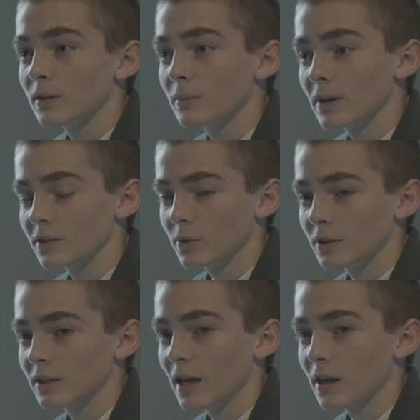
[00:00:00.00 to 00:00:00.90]
Pearson
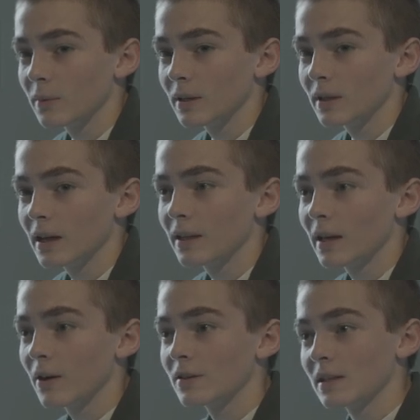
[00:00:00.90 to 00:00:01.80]
Woods Academy, and
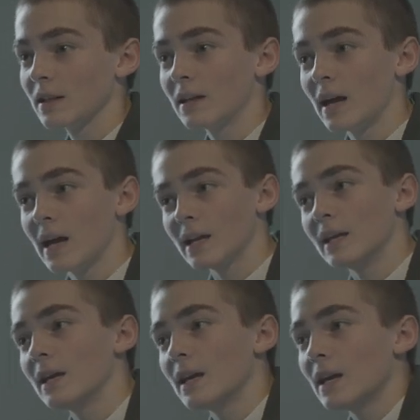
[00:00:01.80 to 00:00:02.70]
then I was the, and